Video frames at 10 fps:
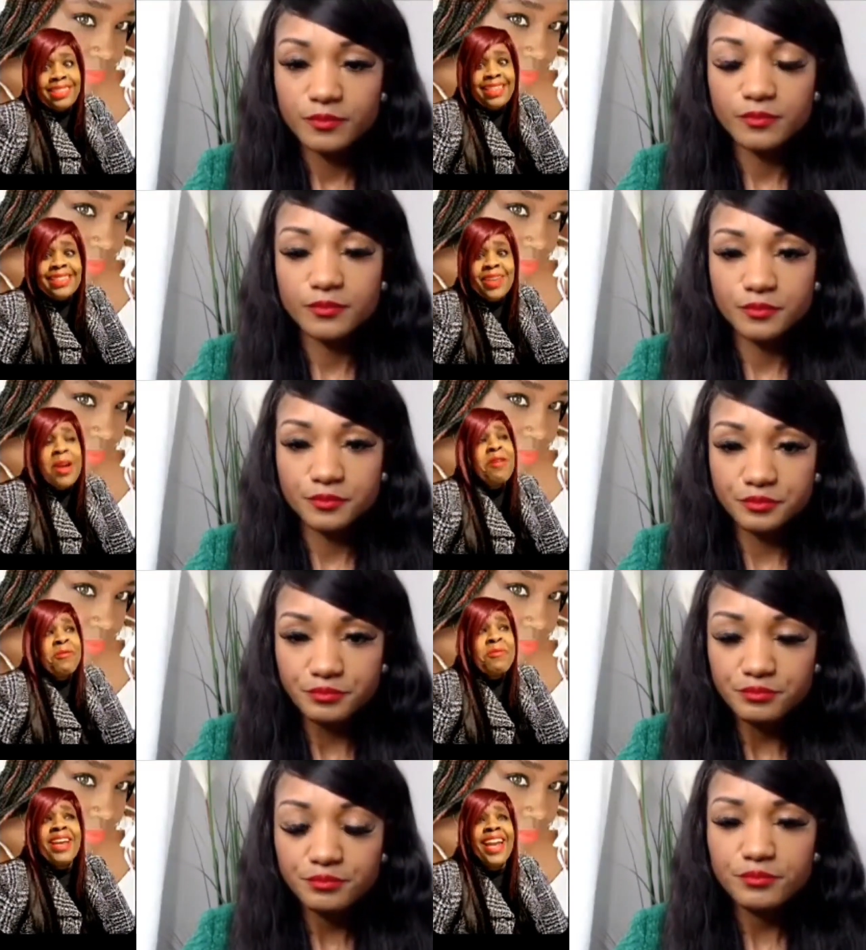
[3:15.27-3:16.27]
Speaker 1: it's hard
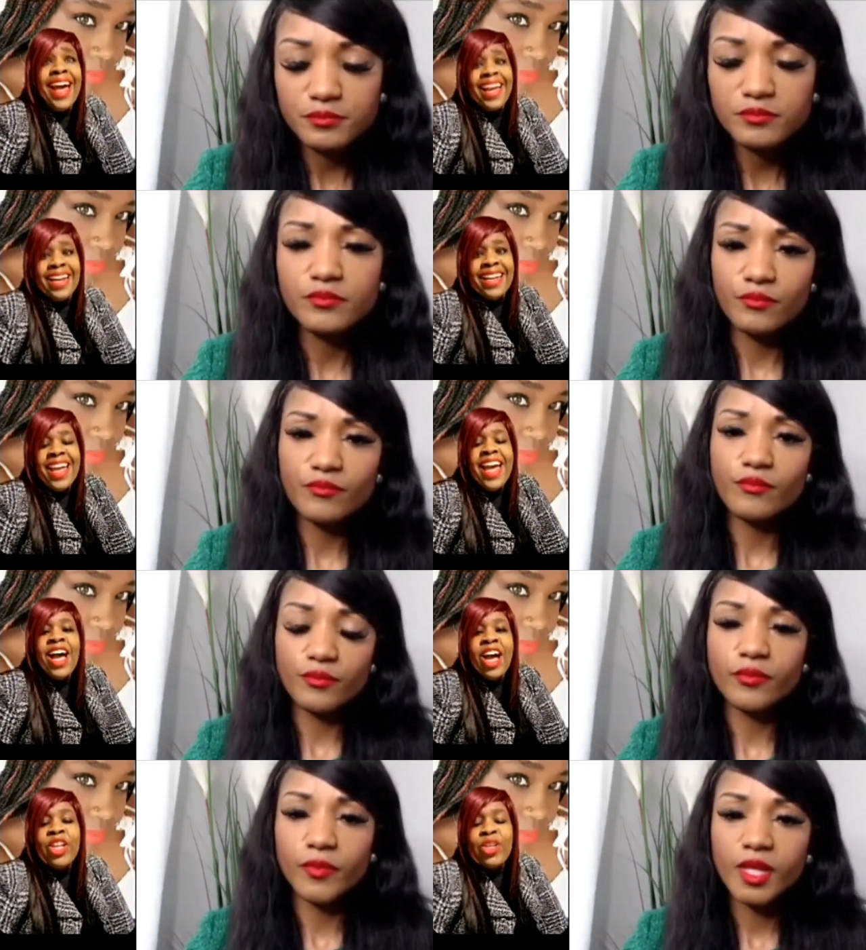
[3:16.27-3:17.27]
for me a lot.
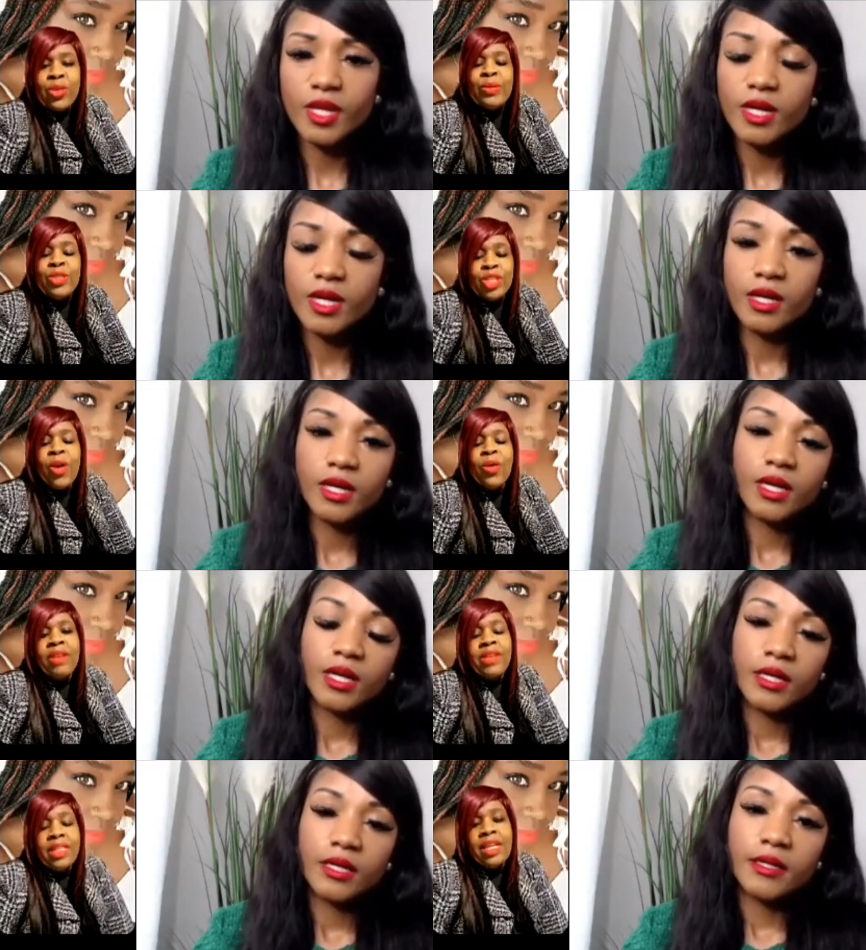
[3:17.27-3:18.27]
How do you juggle
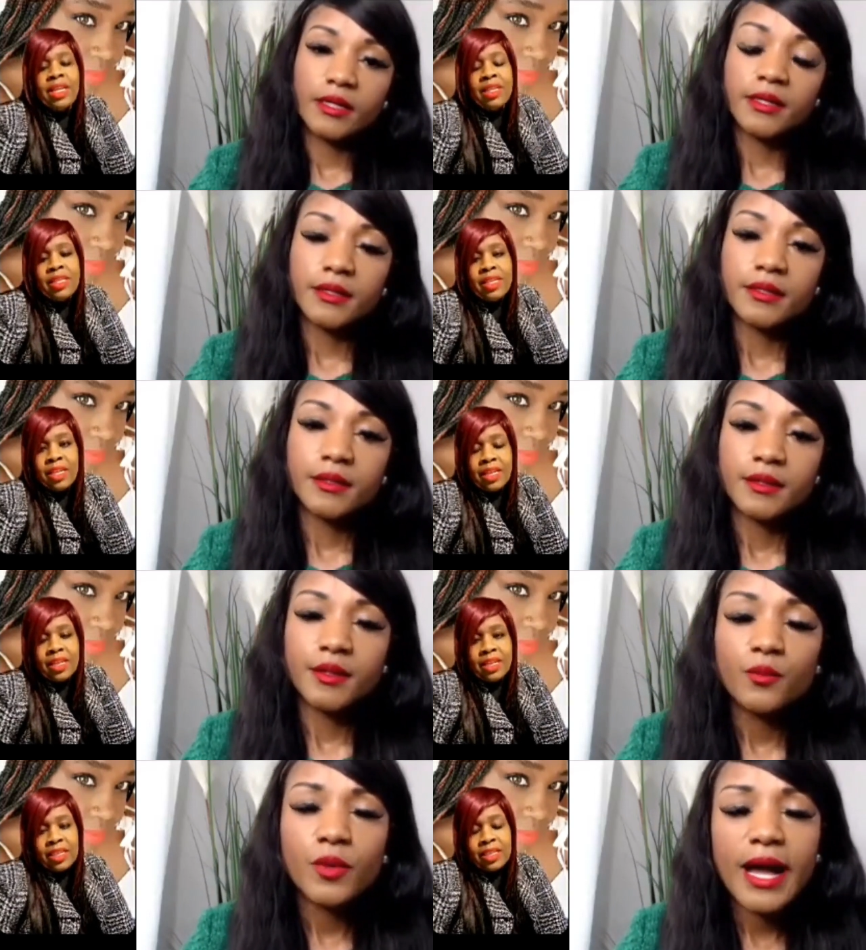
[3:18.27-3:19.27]
everything?
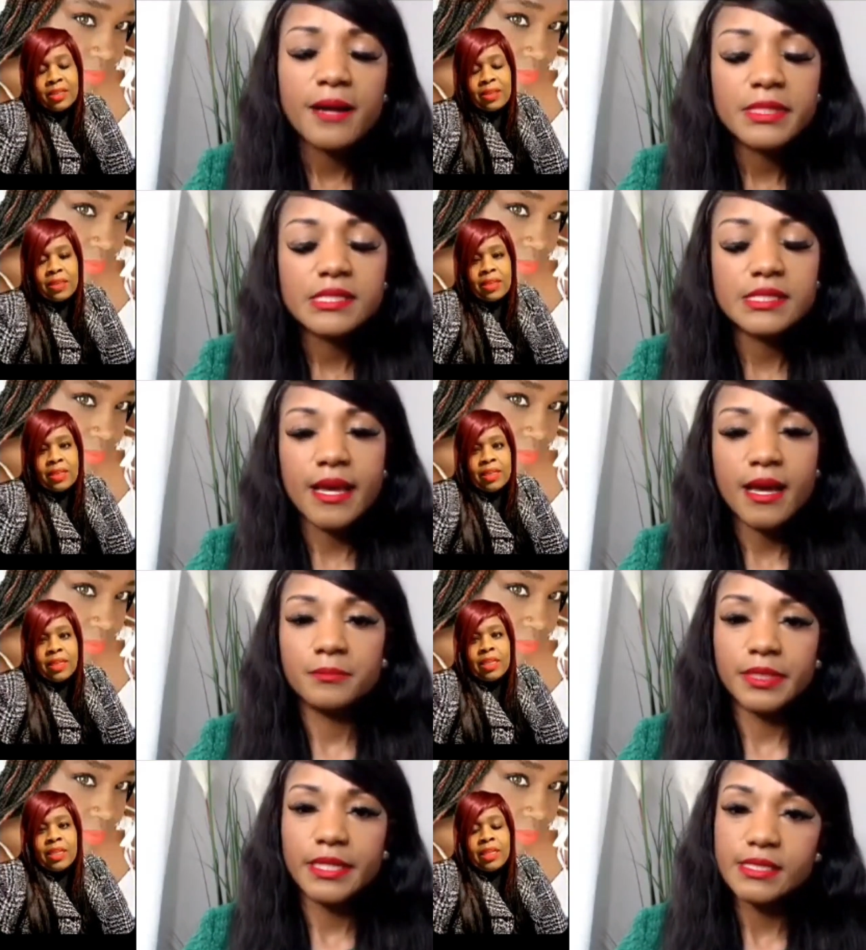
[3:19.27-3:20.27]
Speaker 2: Well, I must
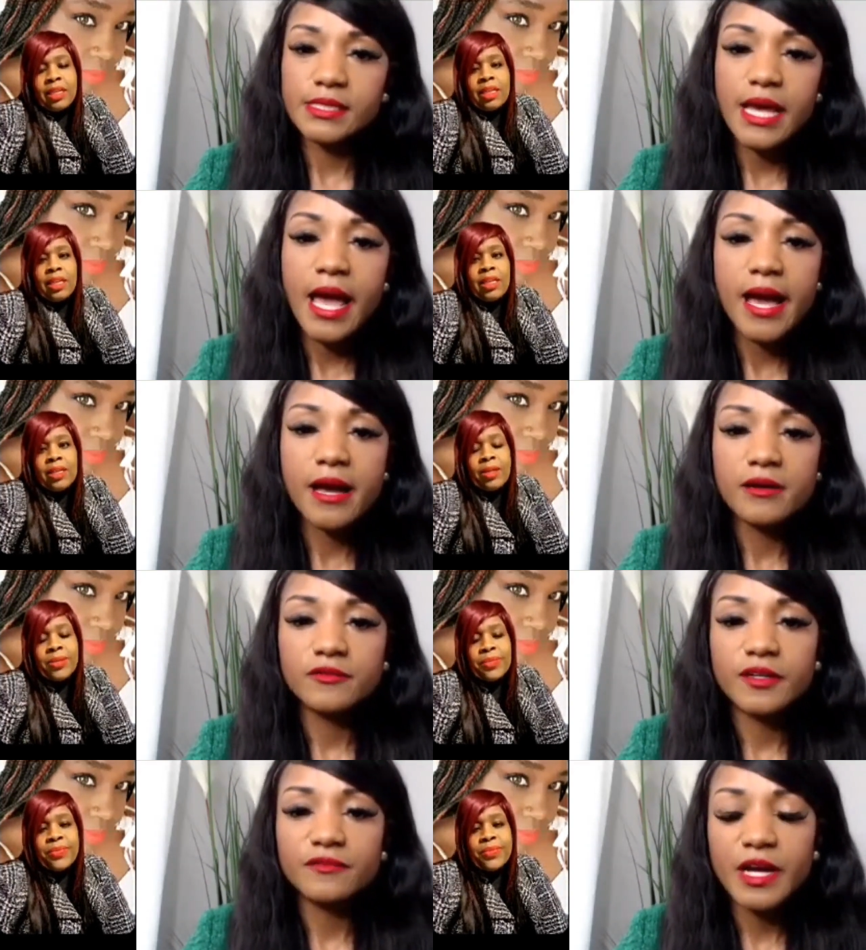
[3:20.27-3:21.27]
say, I'm blessed to
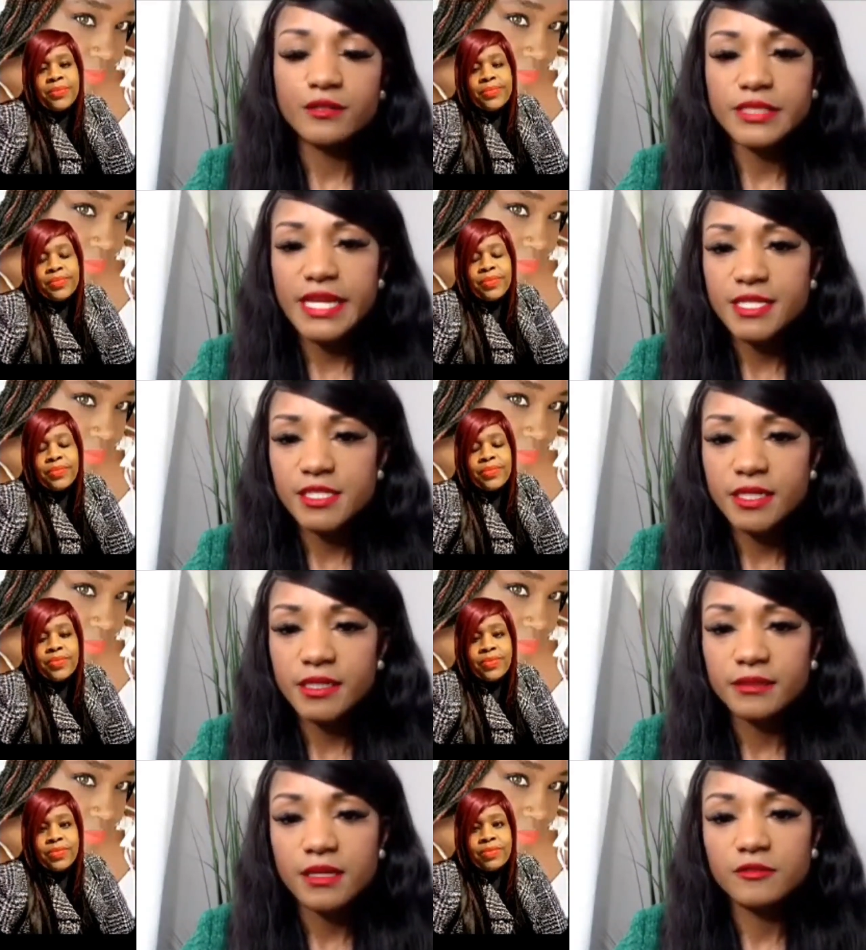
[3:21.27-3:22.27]
have a
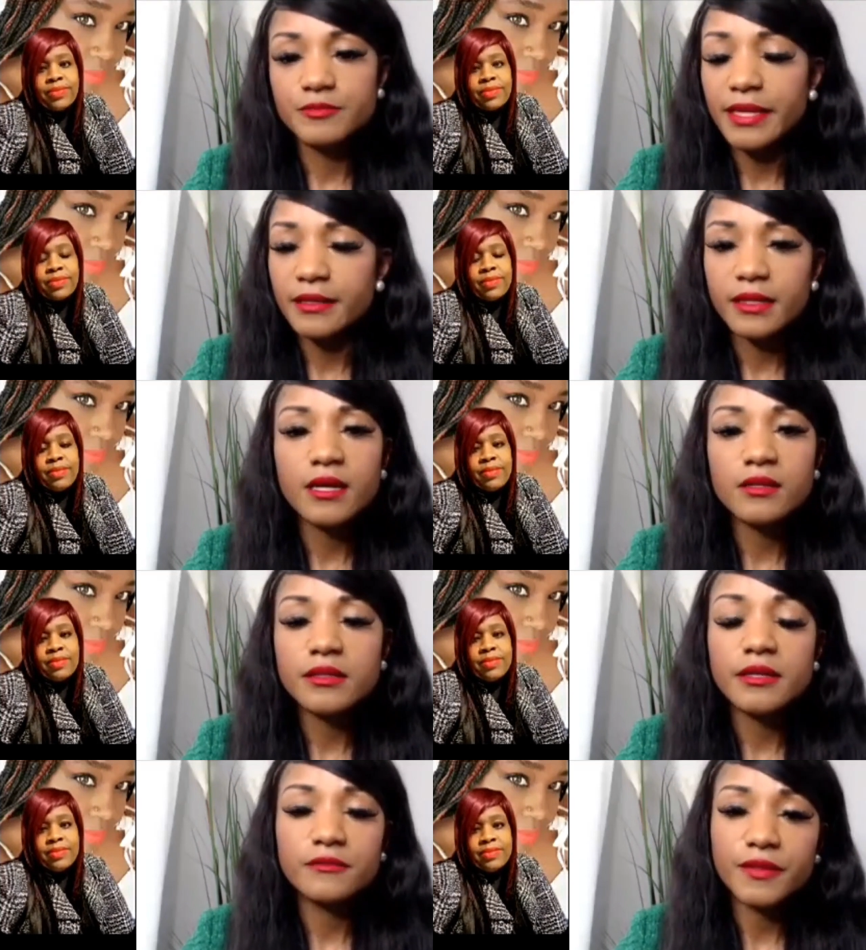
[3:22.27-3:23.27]
foundation of being in
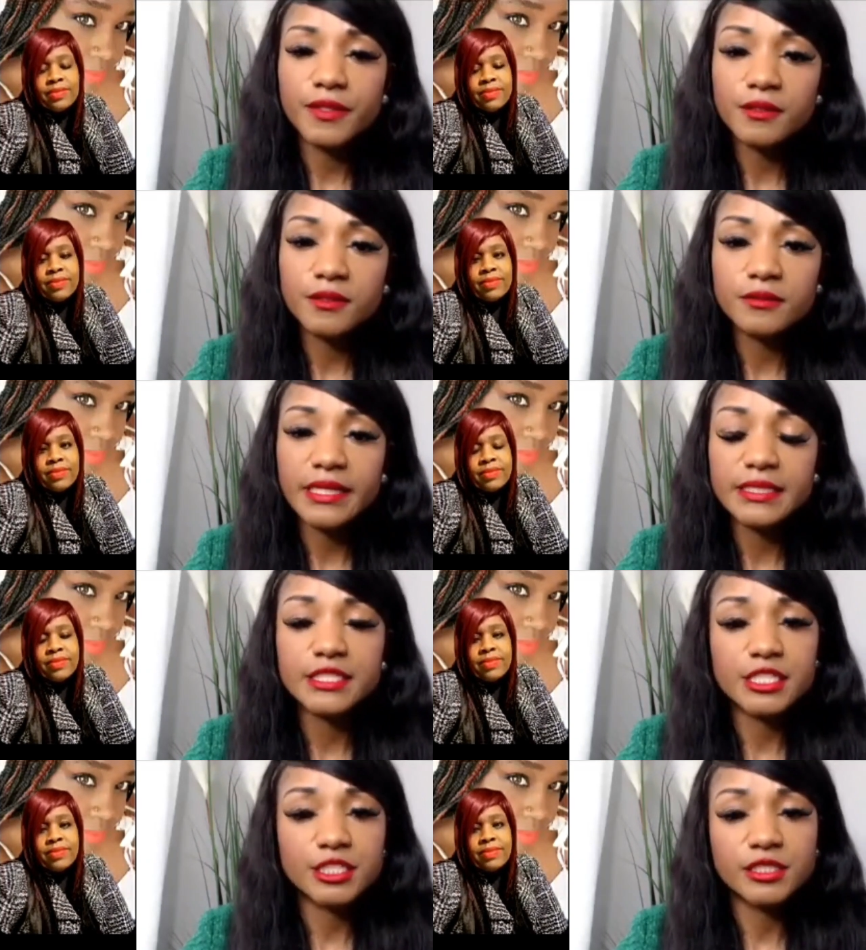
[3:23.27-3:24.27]
the healthcare field
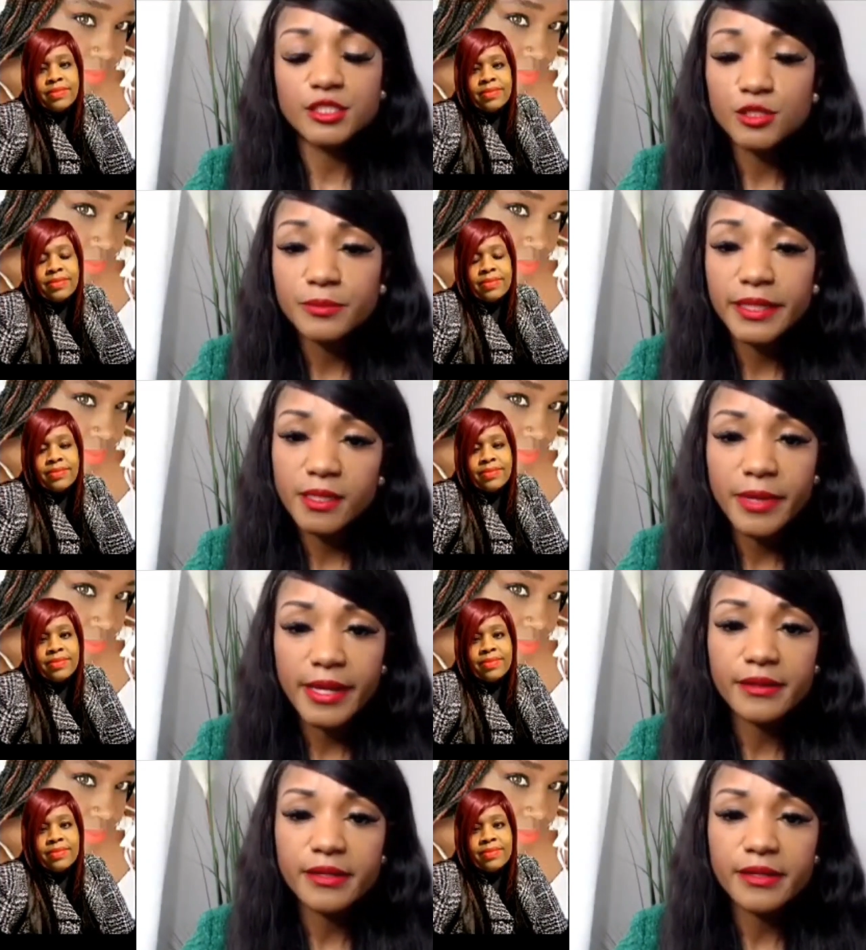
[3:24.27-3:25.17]
in addition to being a